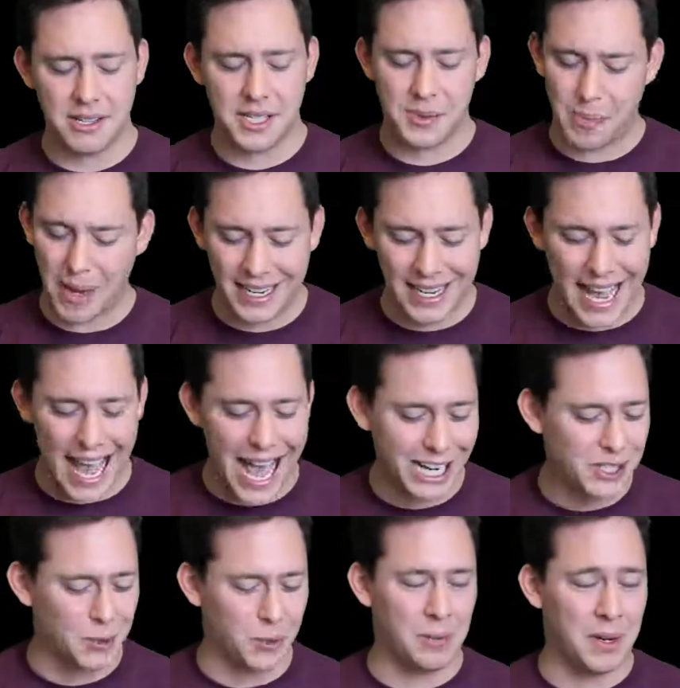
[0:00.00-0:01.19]
spending
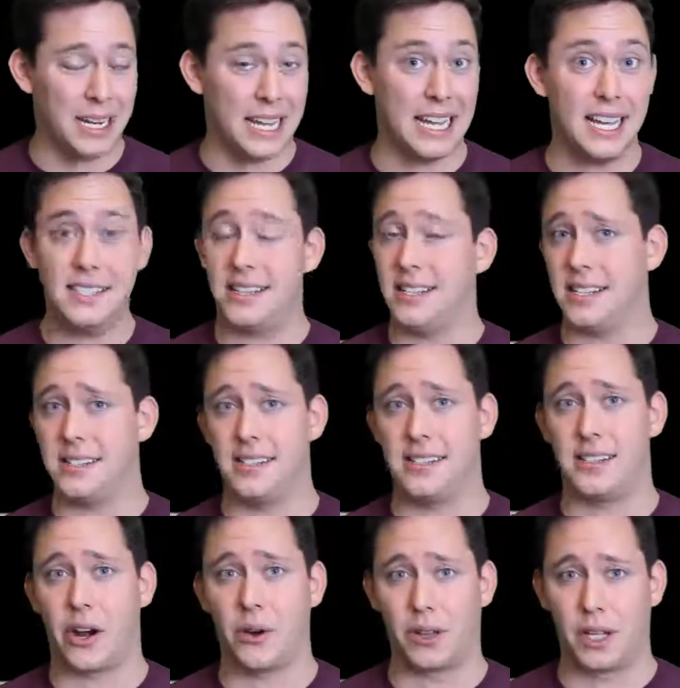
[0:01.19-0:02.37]
actual money isn't
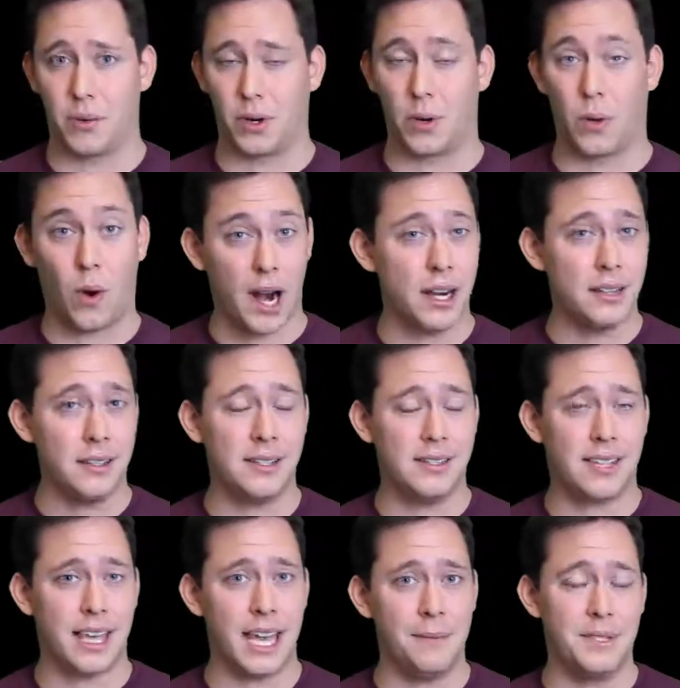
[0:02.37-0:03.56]
necessarily required in this
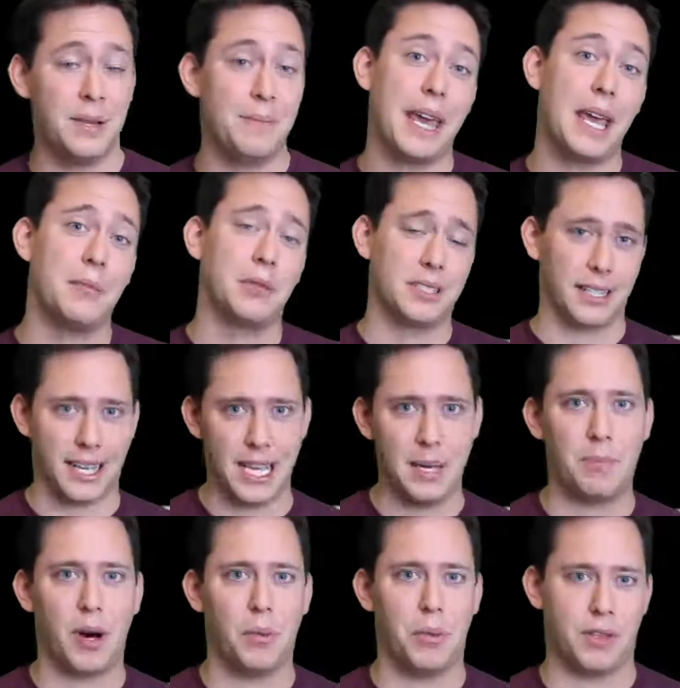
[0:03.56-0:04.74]
game to be able to
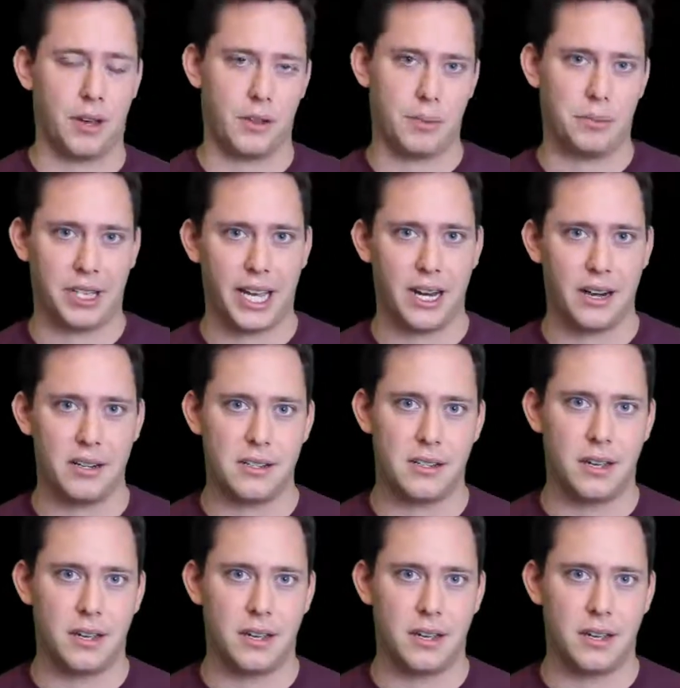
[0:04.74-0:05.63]
keep up with other players.